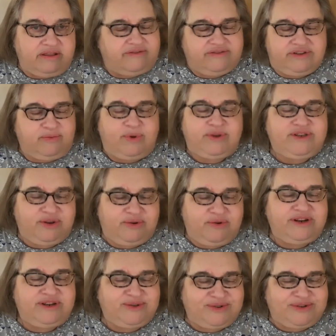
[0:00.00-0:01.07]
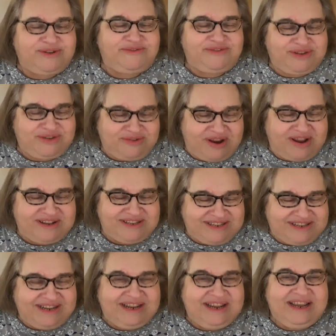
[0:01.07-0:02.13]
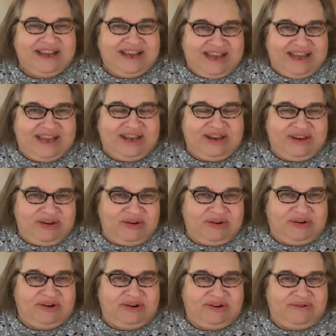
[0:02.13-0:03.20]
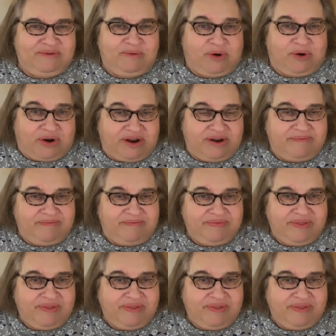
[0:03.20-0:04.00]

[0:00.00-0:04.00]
Of, what's the greatest source of stress in your work?